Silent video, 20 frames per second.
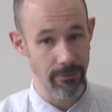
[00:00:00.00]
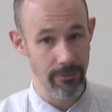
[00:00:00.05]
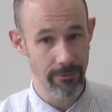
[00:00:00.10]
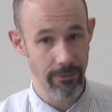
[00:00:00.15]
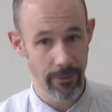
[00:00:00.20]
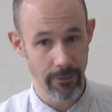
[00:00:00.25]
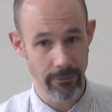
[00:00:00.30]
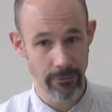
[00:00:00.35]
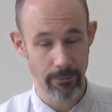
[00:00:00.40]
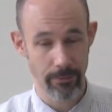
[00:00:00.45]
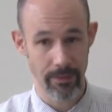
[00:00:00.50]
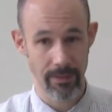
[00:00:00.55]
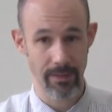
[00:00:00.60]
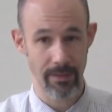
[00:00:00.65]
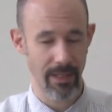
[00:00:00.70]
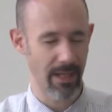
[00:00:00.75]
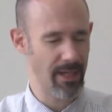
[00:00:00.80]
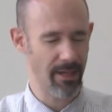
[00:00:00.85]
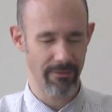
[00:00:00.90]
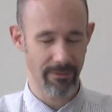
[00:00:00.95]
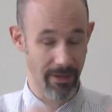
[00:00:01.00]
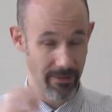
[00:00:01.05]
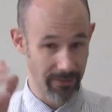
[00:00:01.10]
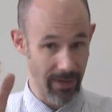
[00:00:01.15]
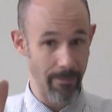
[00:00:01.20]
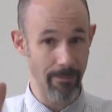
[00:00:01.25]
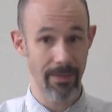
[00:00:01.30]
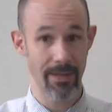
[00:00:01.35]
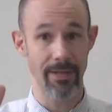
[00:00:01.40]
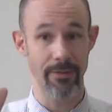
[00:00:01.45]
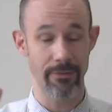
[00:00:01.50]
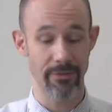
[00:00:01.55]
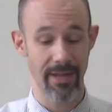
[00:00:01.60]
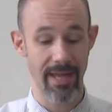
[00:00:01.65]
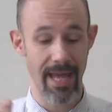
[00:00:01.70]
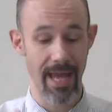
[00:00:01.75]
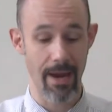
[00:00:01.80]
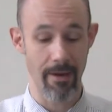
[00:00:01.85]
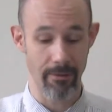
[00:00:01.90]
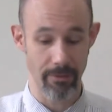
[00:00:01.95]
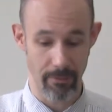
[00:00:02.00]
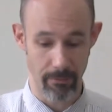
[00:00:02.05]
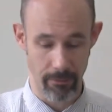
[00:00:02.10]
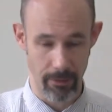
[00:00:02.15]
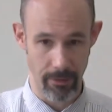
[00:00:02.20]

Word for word: of hospital uh, of ambulance care in the